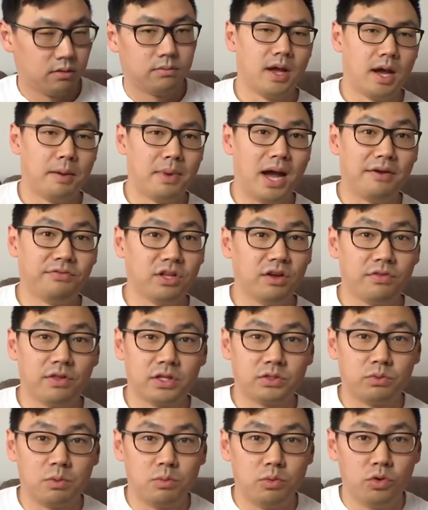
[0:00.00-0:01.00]
After
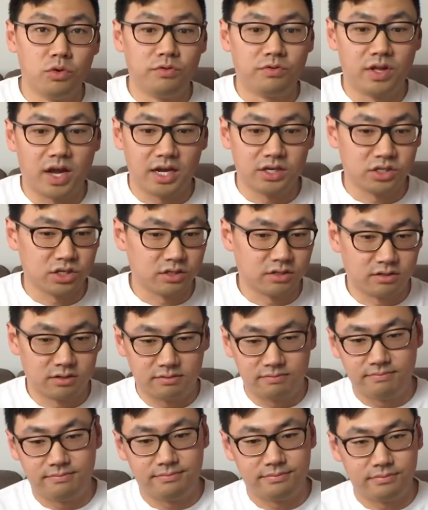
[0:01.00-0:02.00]
everything's removed, I just
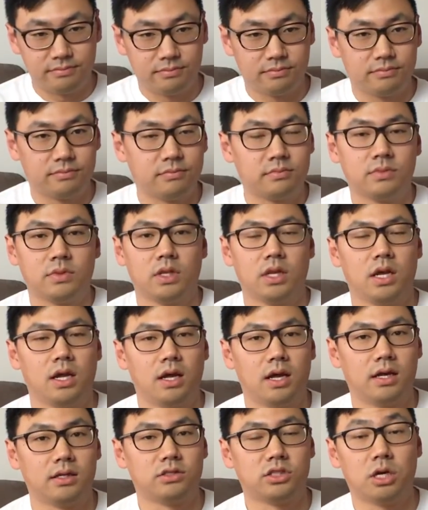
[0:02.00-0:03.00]

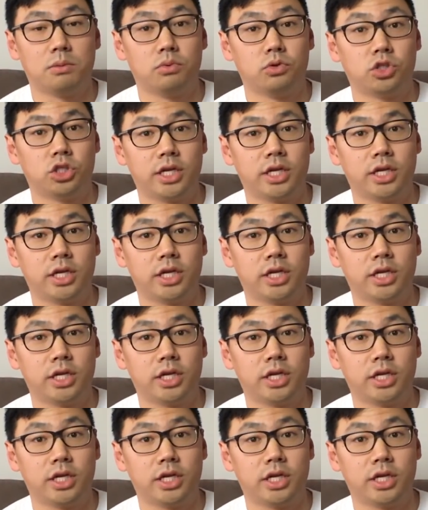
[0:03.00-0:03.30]
double